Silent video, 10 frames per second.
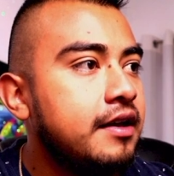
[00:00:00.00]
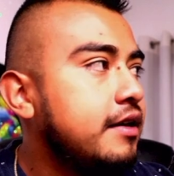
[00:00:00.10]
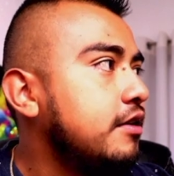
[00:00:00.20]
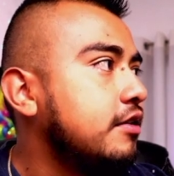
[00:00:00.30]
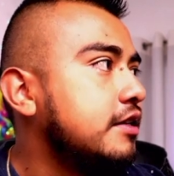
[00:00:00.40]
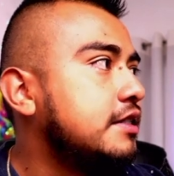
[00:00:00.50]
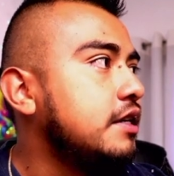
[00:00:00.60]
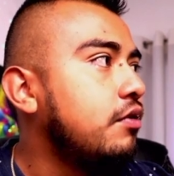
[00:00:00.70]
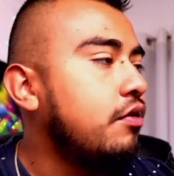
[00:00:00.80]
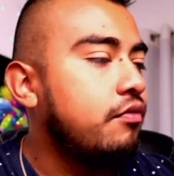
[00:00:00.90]
You can see one
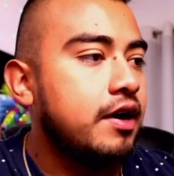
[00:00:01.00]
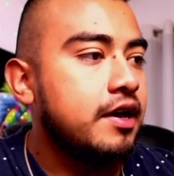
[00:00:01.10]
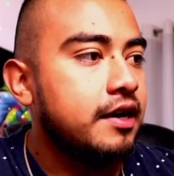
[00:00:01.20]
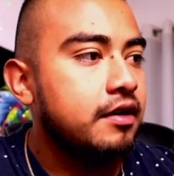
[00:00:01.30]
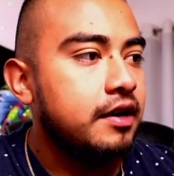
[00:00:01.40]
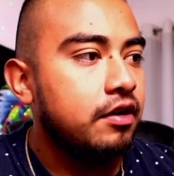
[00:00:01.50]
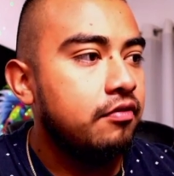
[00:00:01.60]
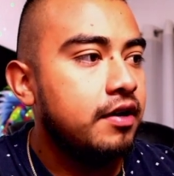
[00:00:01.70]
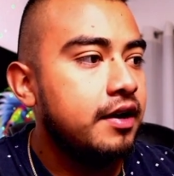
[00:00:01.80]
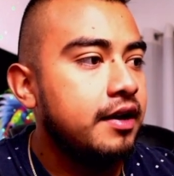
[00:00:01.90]
right there, a little
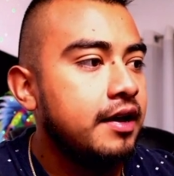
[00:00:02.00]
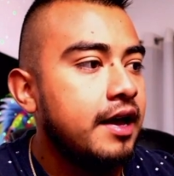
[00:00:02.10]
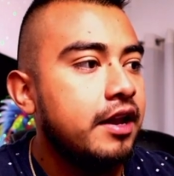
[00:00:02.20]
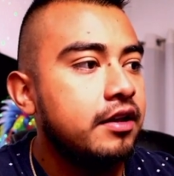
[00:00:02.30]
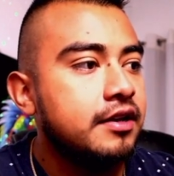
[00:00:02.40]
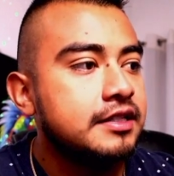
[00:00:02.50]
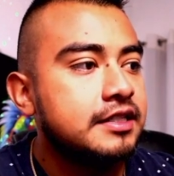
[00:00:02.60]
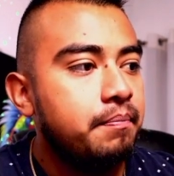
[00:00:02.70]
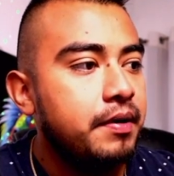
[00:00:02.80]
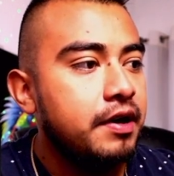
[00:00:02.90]
one, and you can see the
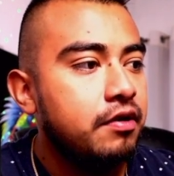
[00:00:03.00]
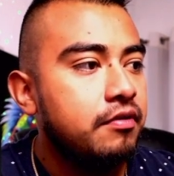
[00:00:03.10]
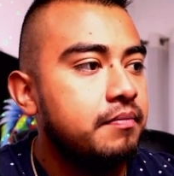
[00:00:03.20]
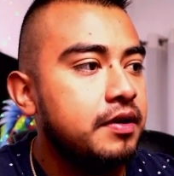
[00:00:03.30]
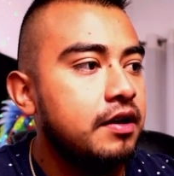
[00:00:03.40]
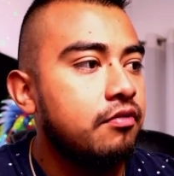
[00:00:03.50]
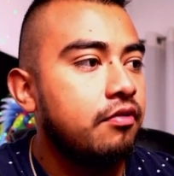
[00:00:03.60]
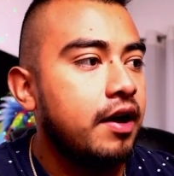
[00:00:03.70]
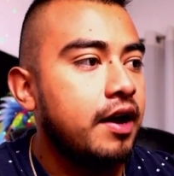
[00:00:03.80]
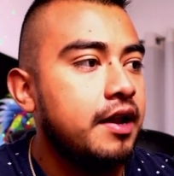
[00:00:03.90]
big one being right
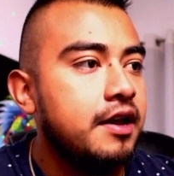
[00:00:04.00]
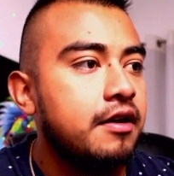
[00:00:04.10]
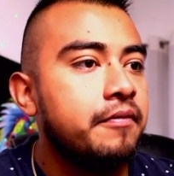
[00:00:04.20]
here.